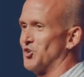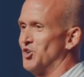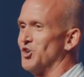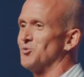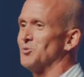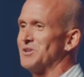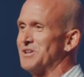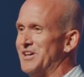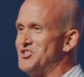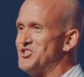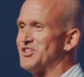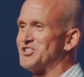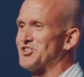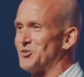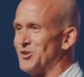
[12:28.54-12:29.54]
good
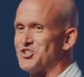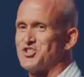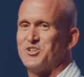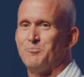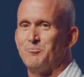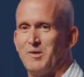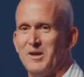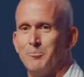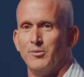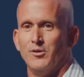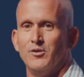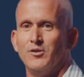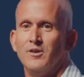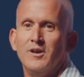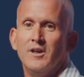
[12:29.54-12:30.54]
religious Christian
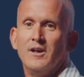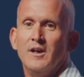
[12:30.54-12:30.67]
people.